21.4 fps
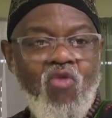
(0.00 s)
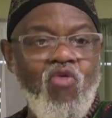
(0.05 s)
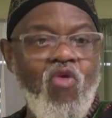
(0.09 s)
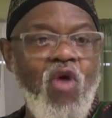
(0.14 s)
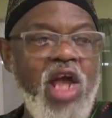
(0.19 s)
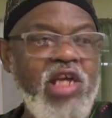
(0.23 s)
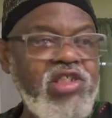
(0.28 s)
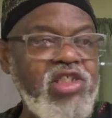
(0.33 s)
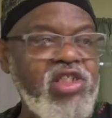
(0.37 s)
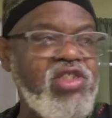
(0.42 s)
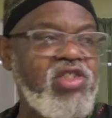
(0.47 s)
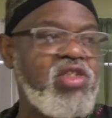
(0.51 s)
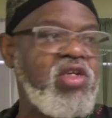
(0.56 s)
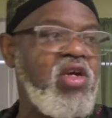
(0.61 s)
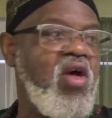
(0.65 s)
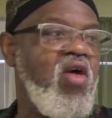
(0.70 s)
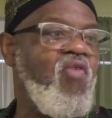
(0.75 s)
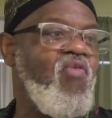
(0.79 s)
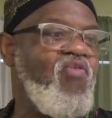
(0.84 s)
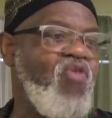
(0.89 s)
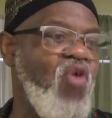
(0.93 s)
rest
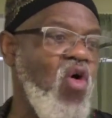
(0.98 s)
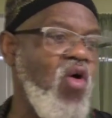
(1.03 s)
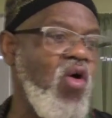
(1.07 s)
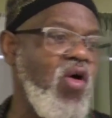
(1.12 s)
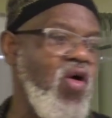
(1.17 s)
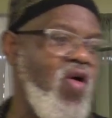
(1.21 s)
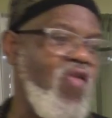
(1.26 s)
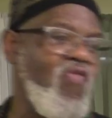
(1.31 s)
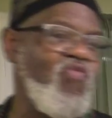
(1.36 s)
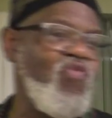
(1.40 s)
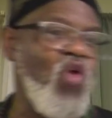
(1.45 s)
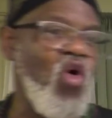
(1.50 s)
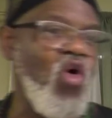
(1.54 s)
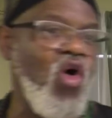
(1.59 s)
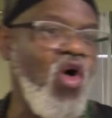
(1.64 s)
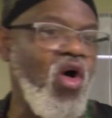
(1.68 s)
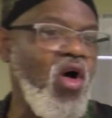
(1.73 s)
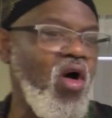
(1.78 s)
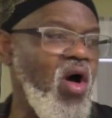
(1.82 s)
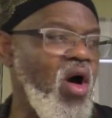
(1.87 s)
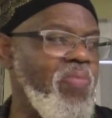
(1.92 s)
for
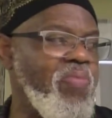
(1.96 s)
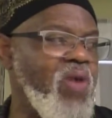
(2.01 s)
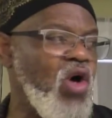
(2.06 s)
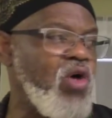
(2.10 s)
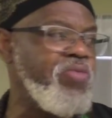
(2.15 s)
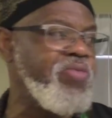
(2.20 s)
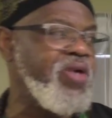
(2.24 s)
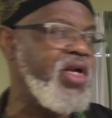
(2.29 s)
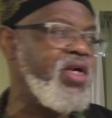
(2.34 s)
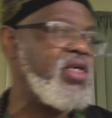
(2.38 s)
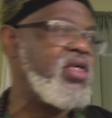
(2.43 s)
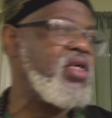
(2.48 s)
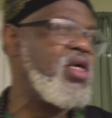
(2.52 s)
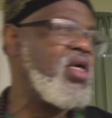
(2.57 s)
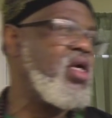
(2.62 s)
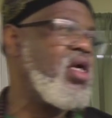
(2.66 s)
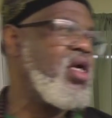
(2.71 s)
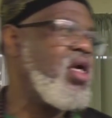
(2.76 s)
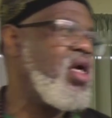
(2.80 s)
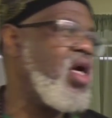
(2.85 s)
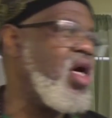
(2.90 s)
a moment.
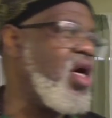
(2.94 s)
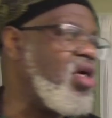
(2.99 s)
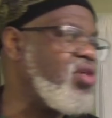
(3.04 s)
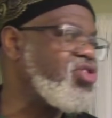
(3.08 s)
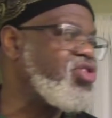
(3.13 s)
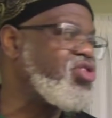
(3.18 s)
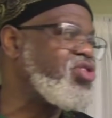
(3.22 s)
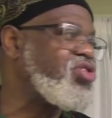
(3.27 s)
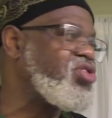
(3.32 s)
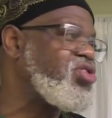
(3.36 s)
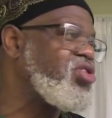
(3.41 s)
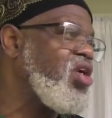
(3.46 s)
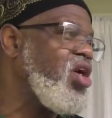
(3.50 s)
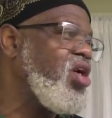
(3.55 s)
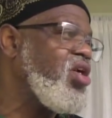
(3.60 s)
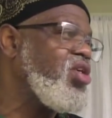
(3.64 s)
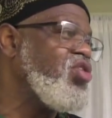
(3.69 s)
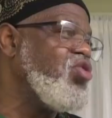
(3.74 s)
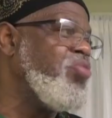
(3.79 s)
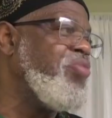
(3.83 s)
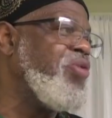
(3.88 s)
Else
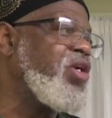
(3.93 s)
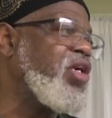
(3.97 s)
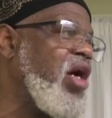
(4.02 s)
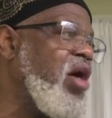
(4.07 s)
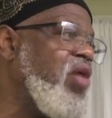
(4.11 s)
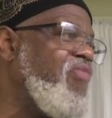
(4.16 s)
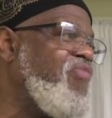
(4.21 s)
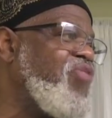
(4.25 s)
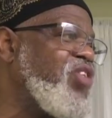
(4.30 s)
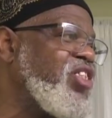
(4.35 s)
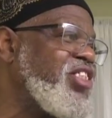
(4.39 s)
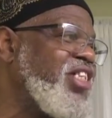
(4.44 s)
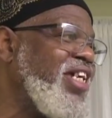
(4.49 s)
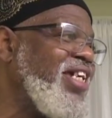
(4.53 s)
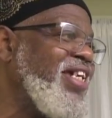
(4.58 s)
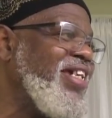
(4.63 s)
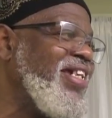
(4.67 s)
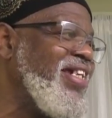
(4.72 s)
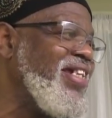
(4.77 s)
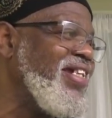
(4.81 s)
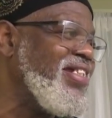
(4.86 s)
you become
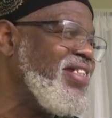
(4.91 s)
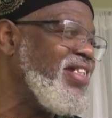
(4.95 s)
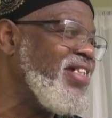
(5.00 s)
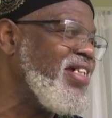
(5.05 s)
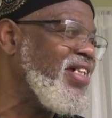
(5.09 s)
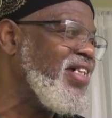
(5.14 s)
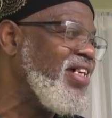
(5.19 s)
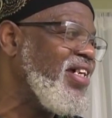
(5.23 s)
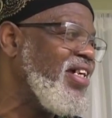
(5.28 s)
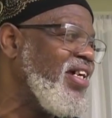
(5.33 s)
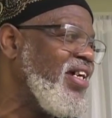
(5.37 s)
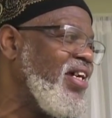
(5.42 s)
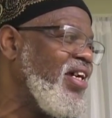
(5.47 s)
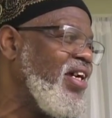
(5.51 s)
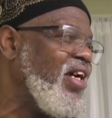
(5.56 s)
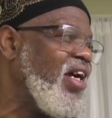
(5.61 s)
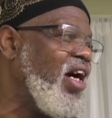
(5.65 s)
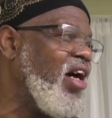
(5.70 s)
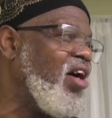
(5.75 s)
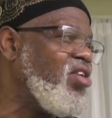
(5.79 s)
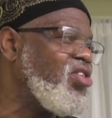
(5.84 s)
fatigued.
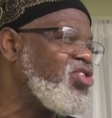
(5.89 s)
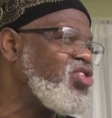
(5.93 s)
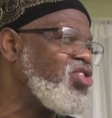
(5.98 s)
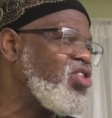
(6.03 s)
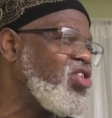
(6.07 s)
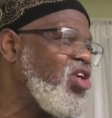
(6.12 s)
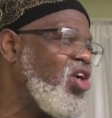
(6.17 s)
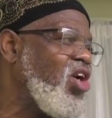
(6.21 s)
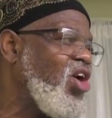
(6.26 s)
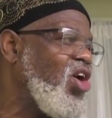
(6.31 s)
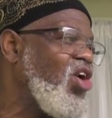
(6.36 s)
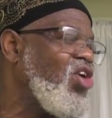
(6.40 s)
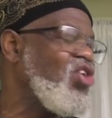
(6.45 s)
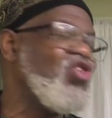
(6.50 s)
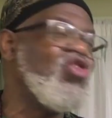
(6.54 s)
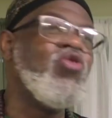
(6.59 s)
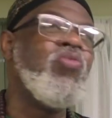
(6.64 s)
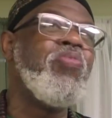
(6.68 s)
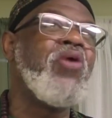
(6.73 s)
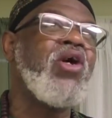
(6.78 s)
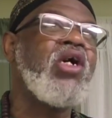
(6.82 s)
Else
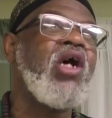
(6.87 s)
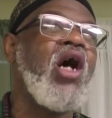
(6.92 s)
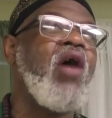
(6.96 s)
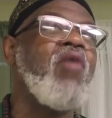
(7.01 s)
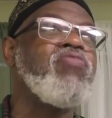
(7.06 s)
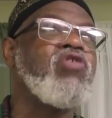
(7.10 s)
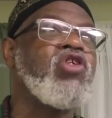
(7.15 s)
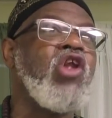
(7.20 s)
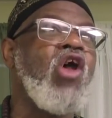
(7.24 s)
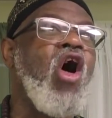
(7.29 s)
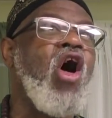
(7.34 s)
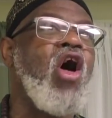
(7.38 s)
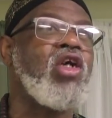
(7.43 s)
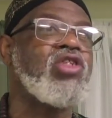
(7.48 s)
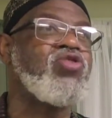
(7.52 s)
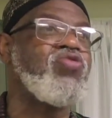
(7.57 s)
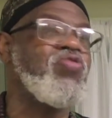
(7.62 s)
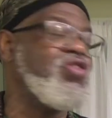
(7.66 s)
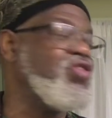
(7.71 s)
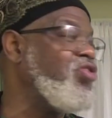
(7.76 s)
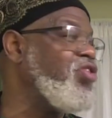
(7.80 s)
you become
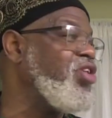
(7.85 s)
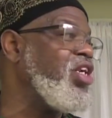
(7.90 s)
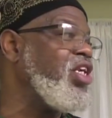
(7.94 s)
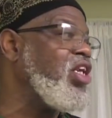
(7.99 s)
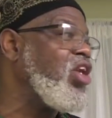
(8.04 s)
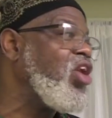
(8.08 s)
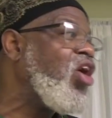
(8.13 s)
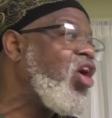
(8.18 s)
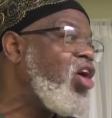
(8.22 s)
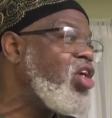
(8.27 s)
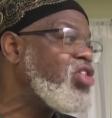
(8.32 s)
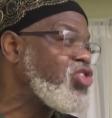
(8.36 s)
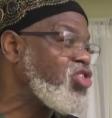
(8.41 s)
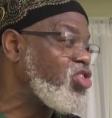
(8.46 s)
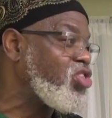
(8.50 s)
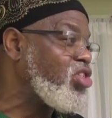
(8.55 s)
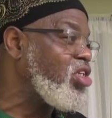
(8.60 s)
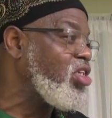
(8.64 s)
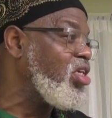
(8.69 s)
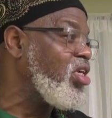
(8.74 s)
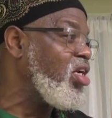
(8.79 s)
lost. When you get
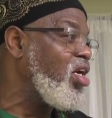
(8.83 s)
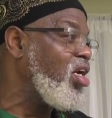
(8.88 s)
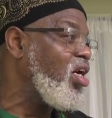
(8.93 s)
lost,